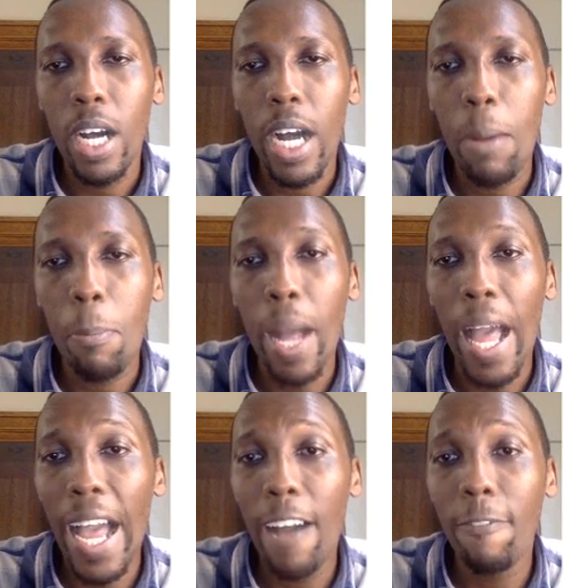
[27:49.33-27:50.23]

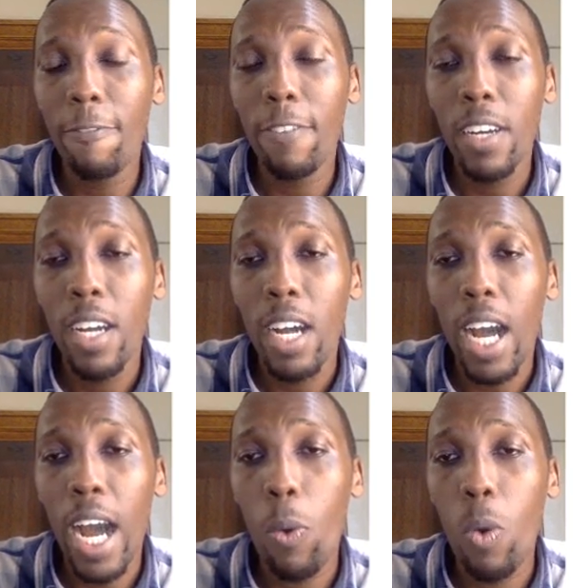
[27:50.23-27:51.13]
have
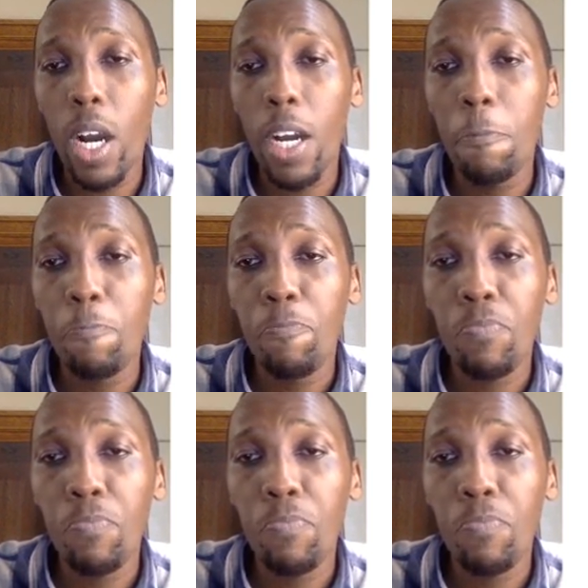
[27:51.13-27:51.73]
our